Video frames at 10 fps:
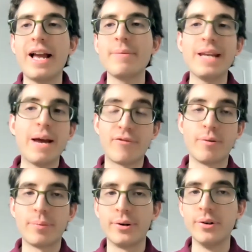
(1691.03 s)
I mean, I'm
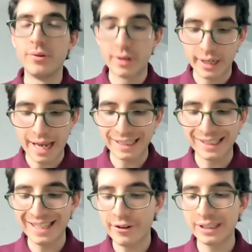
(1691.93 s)
from Peru, and I
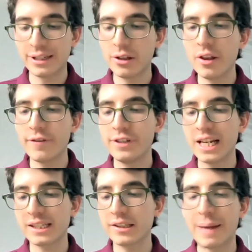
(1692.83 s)
see there's a lot of
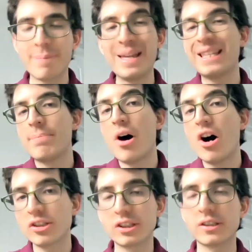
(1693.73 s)
just like being the
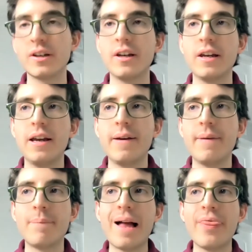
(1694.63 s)
boss,
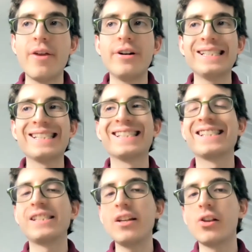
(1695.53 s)
but there is
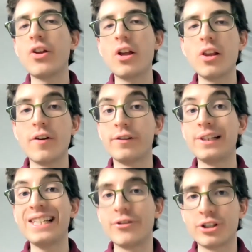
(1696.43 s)
still not a lot of
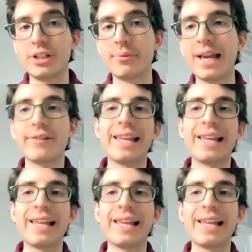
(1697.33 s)
leadership, right?